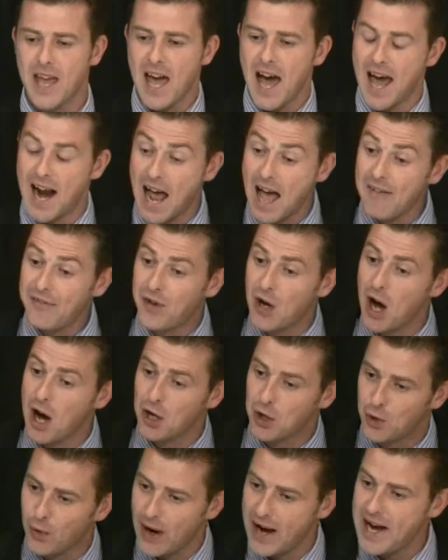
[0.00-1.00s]
And I've
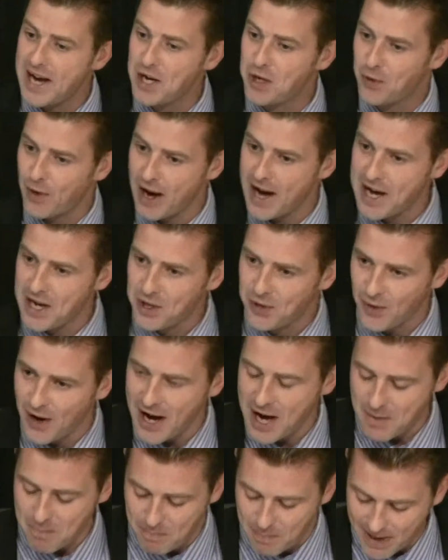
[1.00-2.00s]
got great, great,
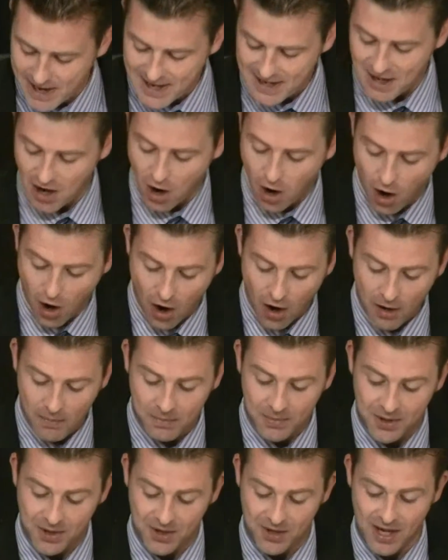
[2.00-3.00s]
great big
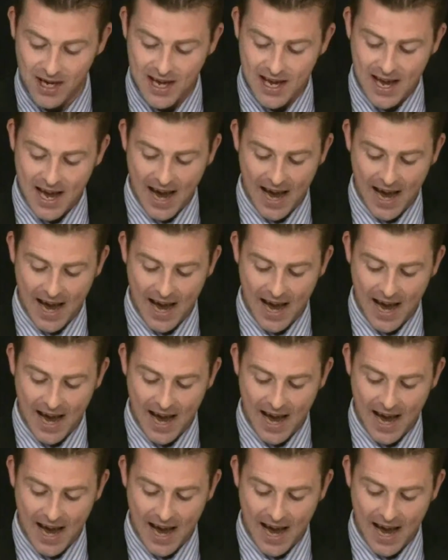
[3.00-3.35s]
arms.